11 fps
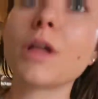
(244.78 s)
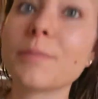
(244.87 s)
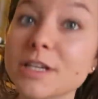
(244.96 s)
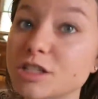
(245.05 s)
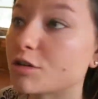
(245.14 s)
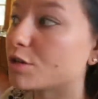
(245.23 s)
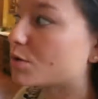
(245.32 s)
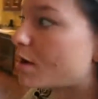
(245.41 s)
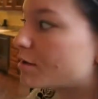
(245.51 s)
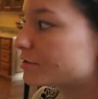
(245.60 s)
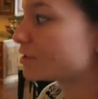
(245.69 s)
let me show
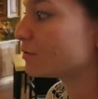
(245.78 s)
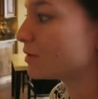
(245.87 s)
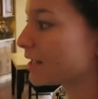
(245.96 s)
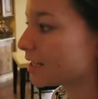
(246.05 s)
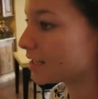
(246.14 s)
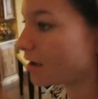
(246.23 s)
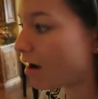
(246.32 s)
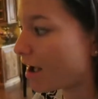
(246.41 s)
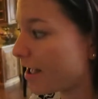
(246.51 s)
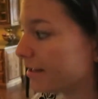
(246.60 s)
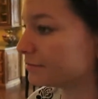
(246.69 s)
you also what I
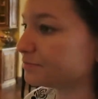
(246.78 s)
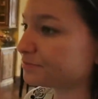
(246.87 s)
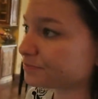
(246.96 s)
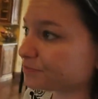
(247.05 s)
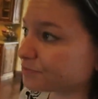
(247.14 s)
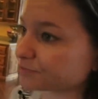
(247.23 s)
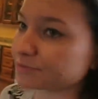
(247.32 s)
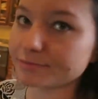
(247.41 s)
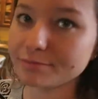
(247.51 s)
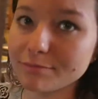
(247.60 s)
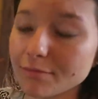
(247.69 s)
got.
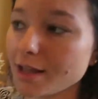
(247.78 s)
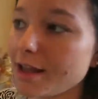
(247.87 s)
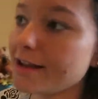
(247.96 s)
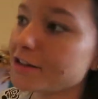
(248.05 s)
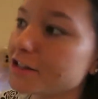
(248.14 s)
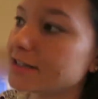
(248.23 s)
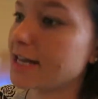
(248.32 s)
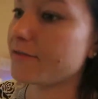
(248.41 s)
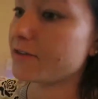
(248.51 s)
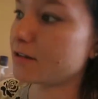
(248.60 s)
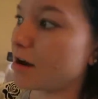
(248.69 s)
Actually,
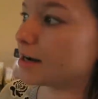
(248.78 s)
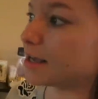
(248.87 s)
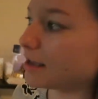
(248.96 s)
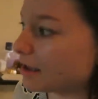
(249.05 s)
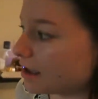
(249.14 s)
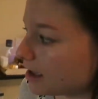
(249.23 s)
David got it.